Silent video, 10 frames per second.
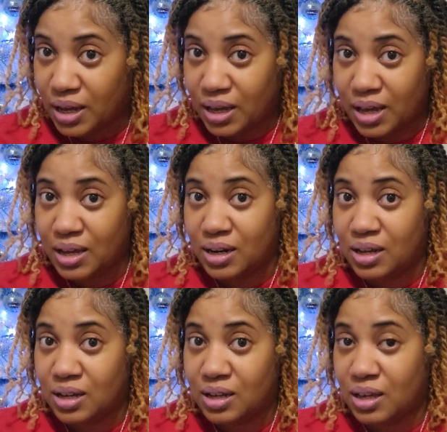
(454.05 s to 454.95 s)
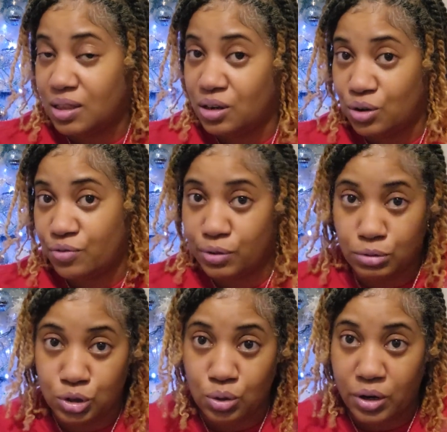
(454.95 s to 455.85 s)
again in the near
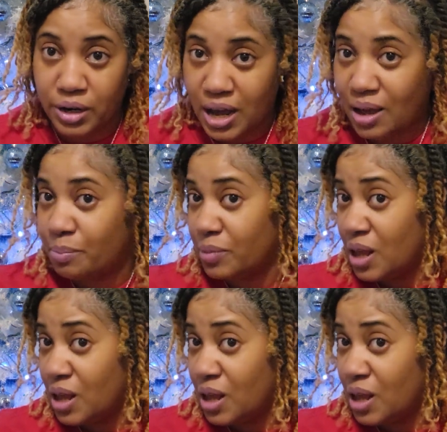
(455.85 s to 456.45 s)
future or not.